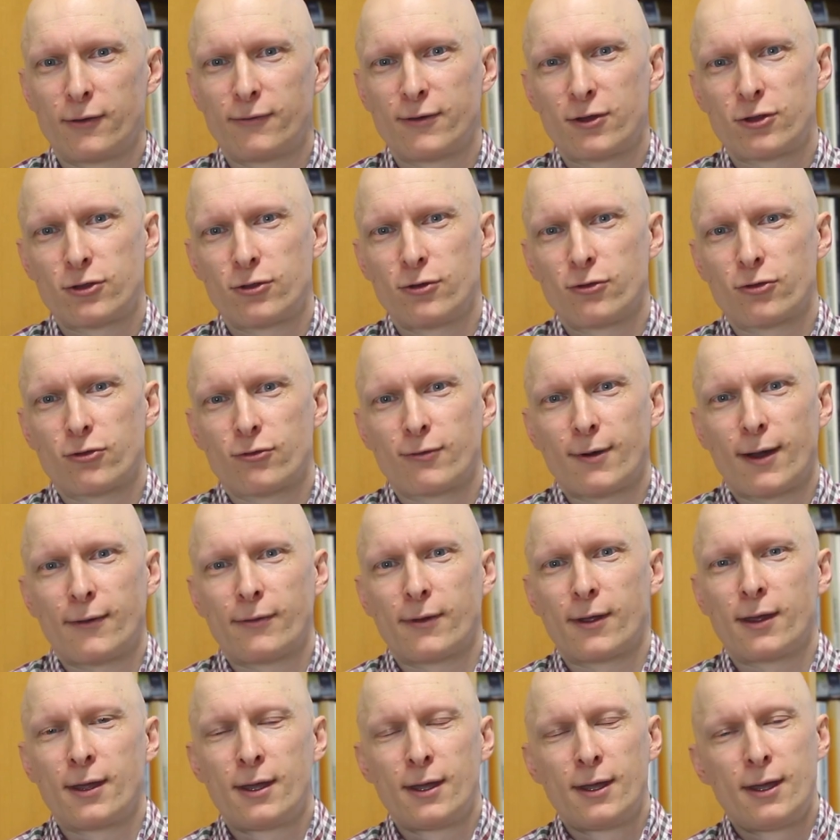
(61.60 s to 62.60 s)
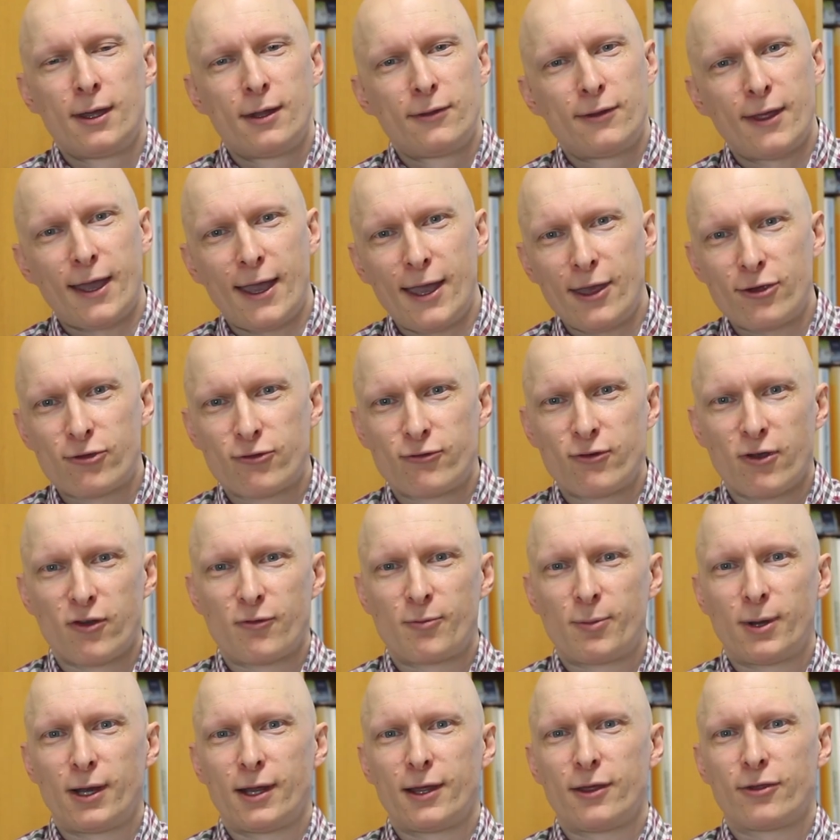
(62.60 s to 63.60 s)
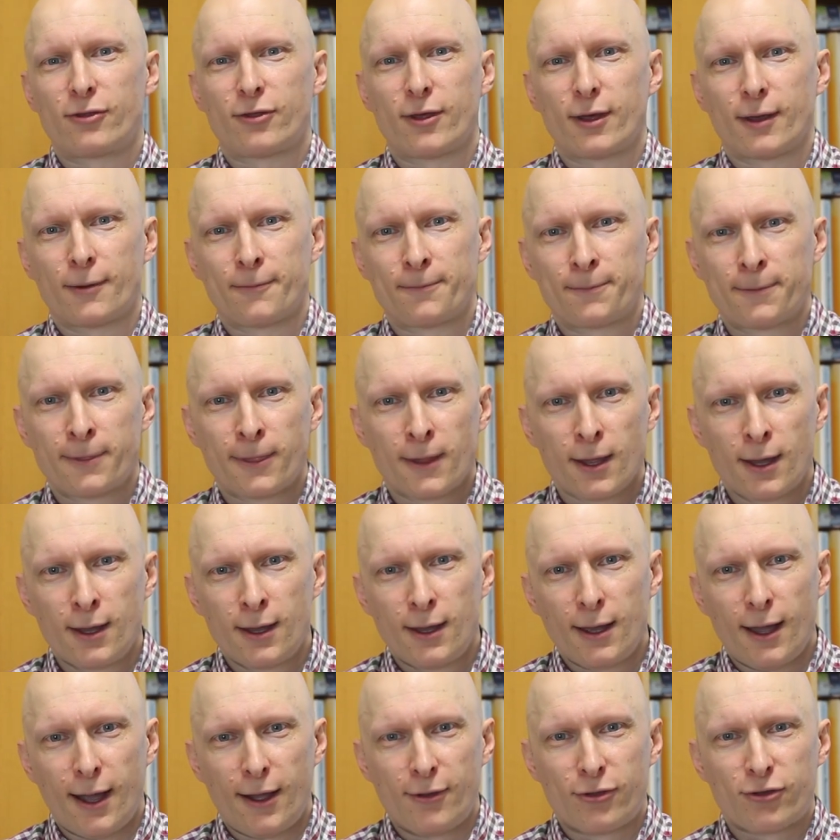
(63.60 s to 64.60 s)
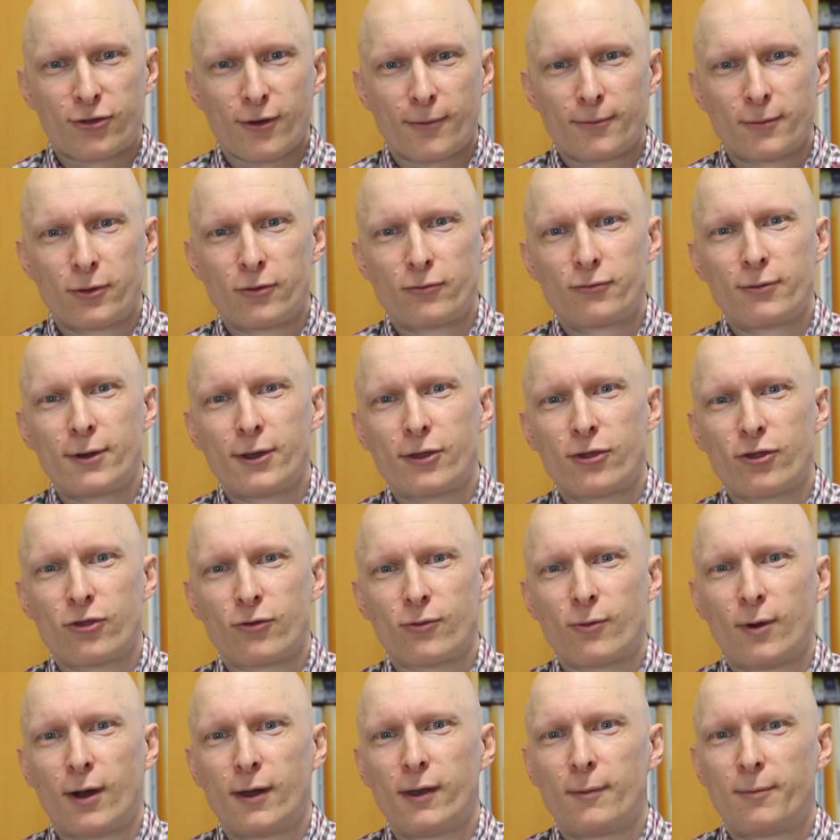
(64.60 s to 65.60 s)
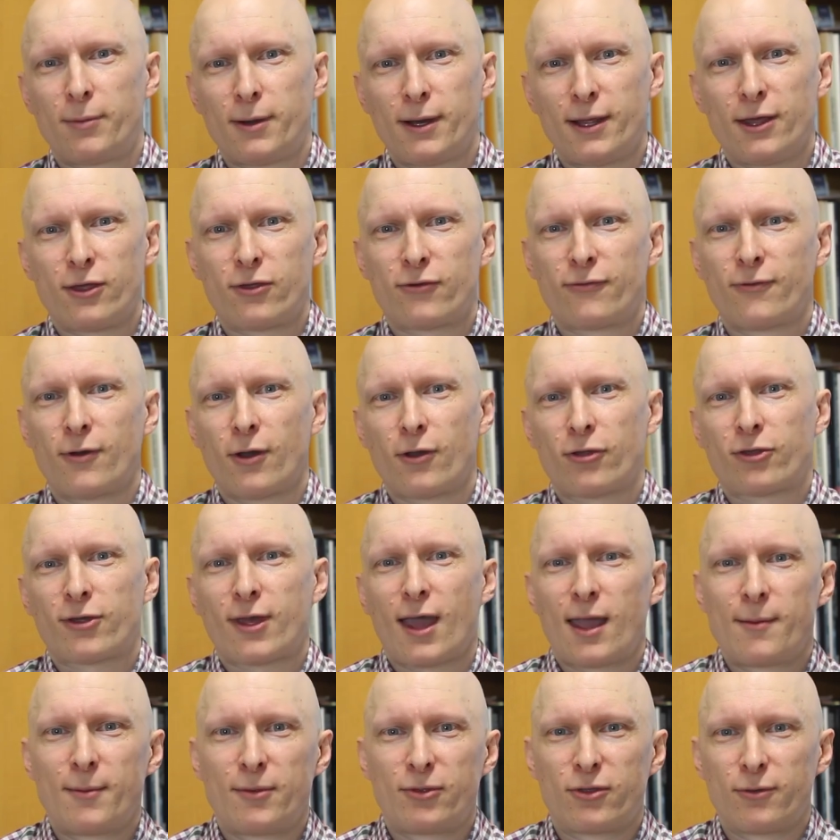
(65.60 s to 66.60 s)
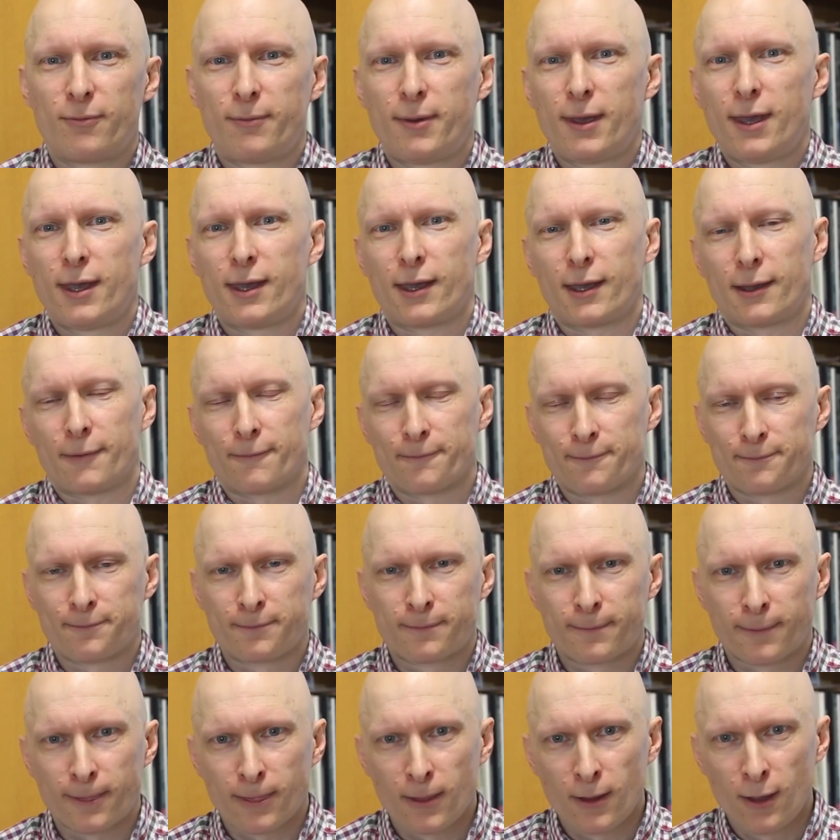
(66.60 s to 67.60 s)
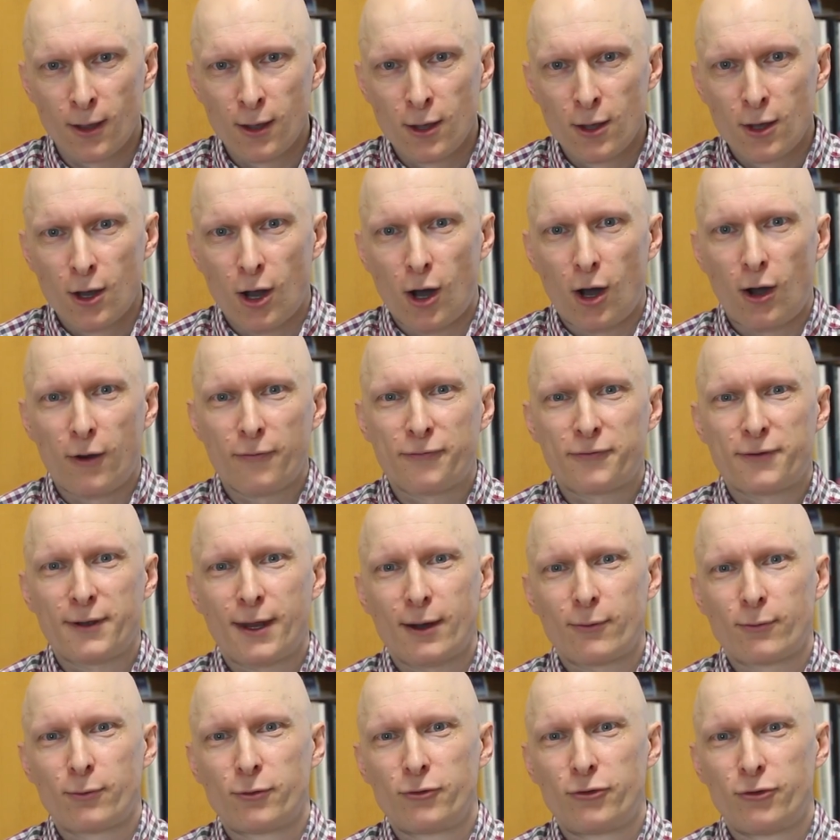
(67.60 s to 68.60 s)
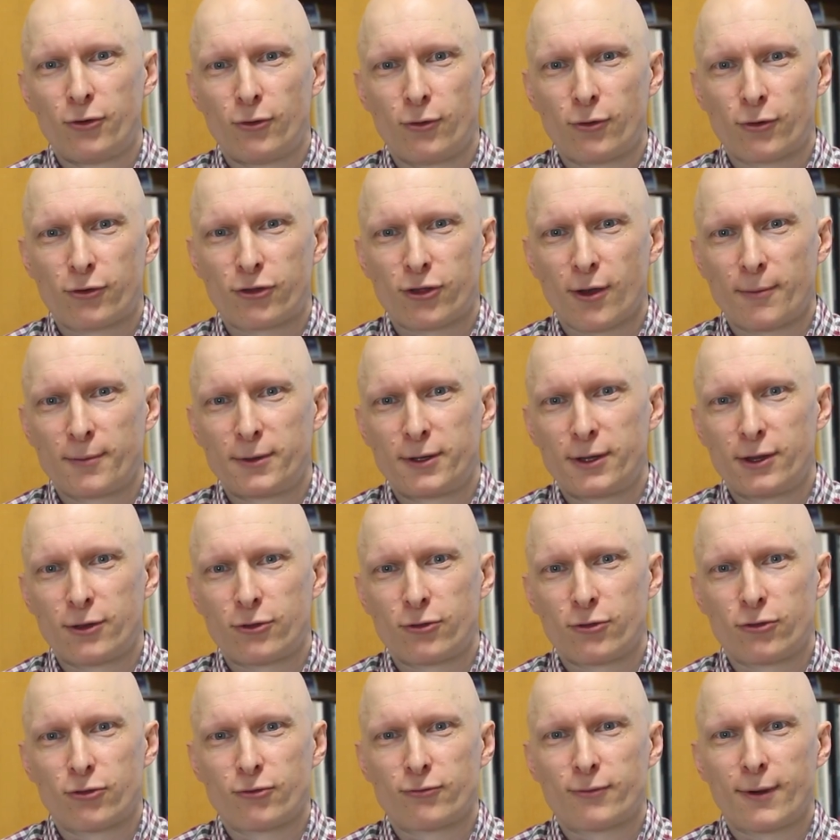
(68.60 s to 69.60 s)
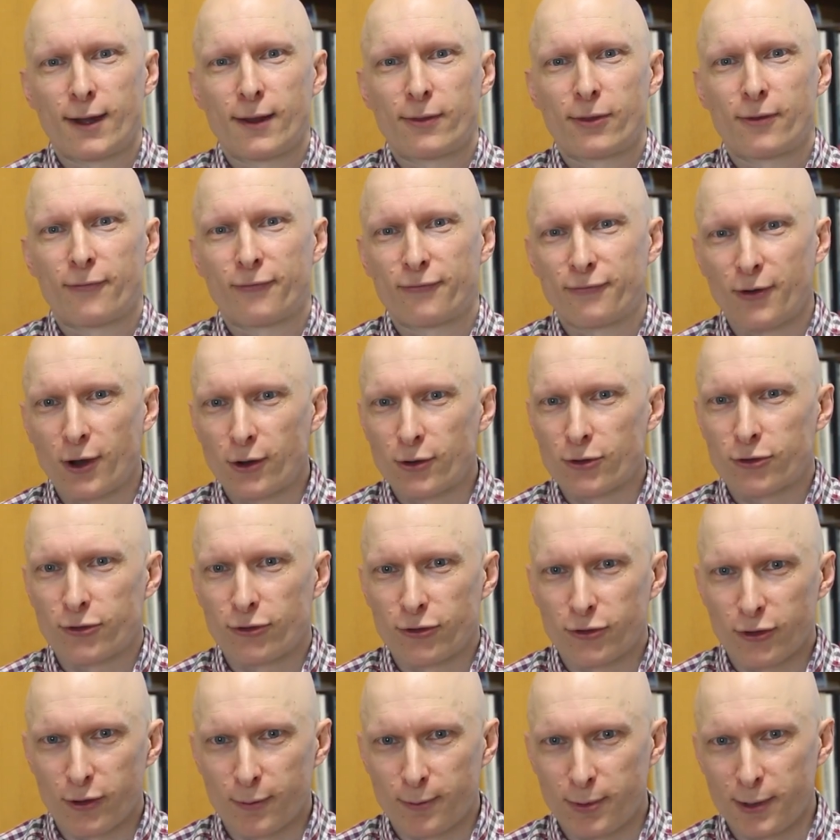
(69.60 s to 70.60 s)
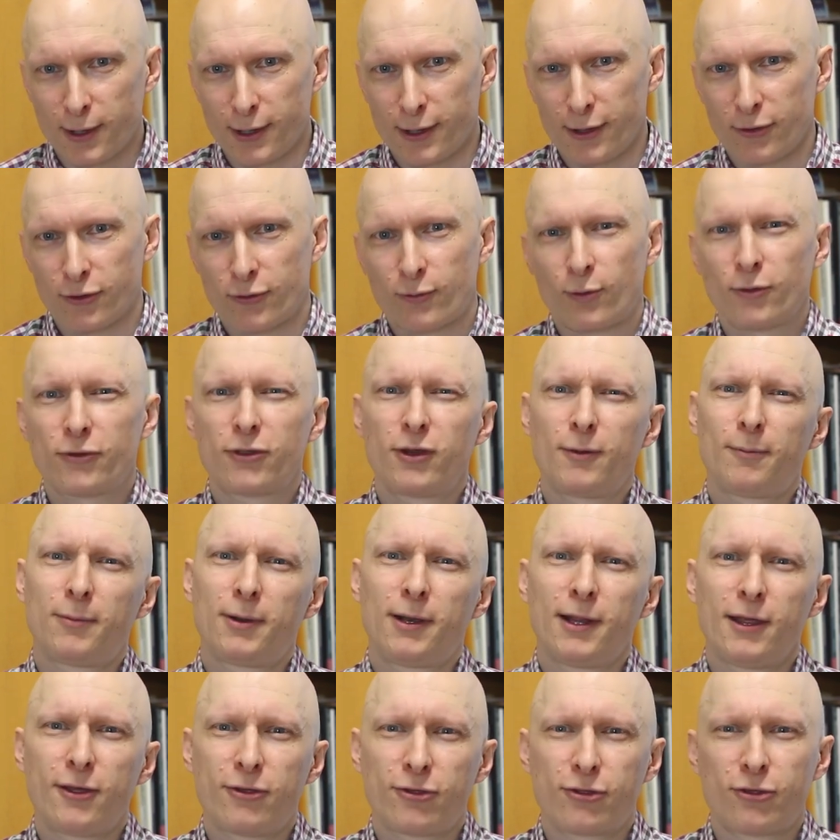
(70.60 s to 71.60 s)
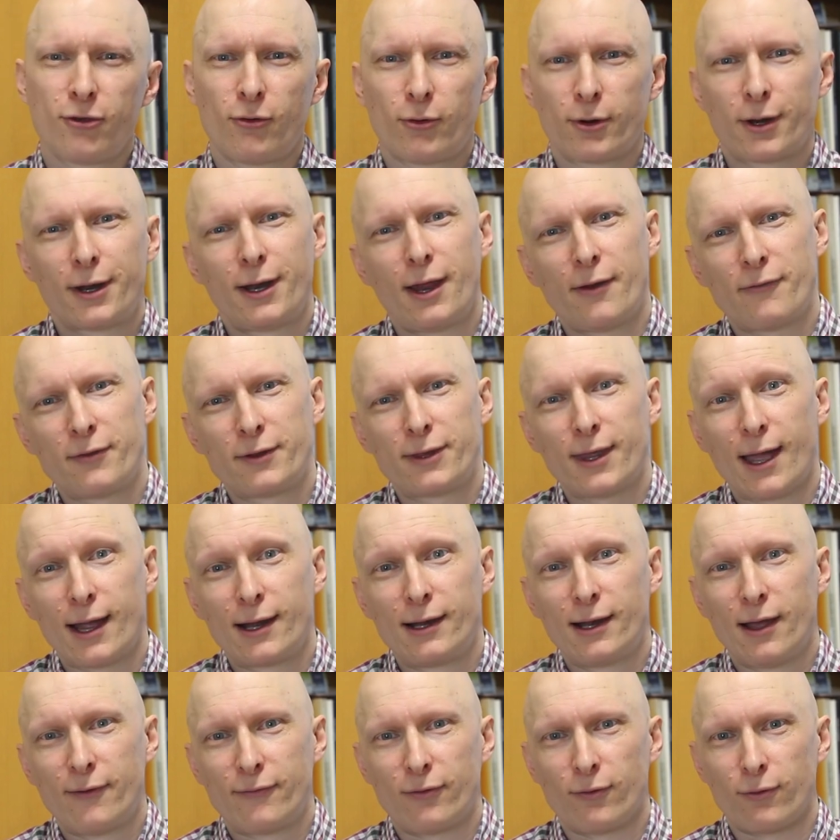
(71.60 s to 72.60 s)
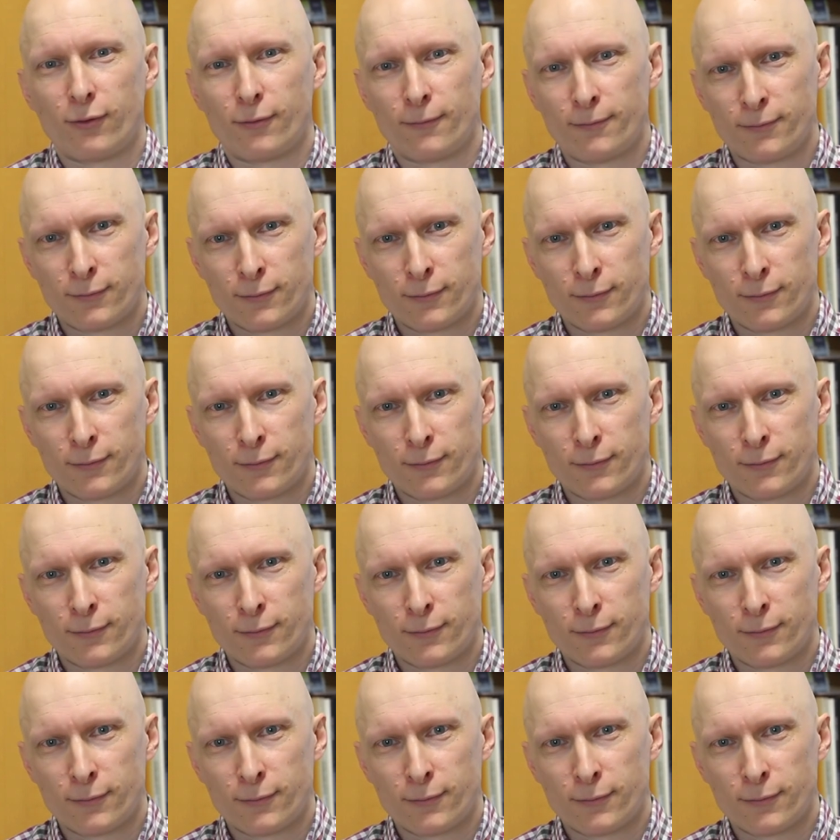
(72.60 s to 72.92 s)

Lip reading: of issues around the history of policing and some of the reasons why the police first came into being. After that, we'll talk some of the issues around the functions of the police. What do the police do on an everyday level?